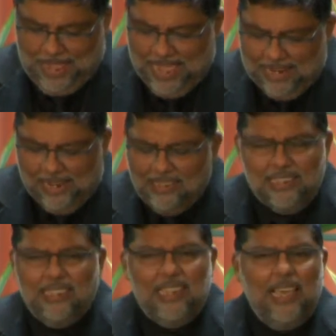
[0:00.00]
He
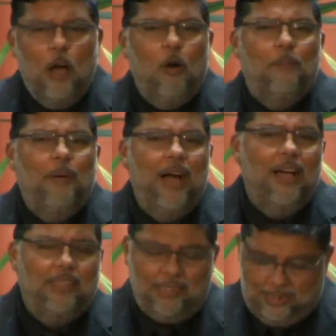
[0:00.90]
doesn't see our
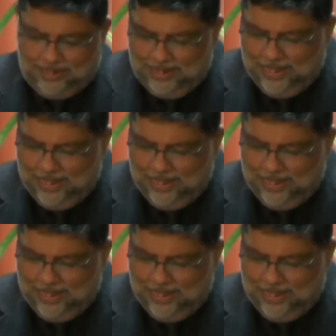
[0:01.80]
past.